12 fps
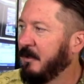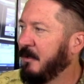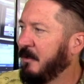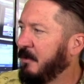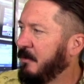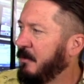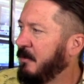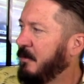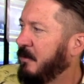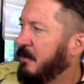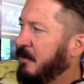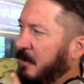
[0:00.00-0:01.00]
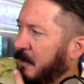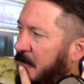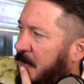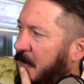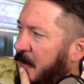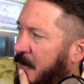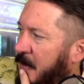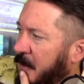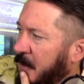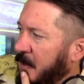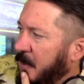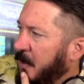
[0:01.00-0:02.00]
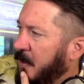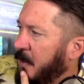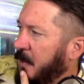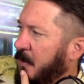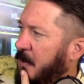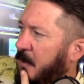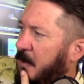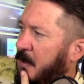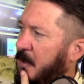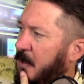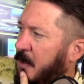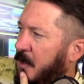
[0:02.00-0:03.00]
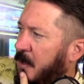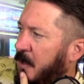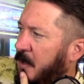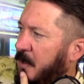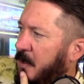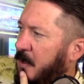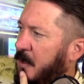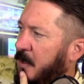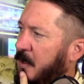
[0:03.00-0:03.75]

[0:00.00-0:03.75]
Nothing is said.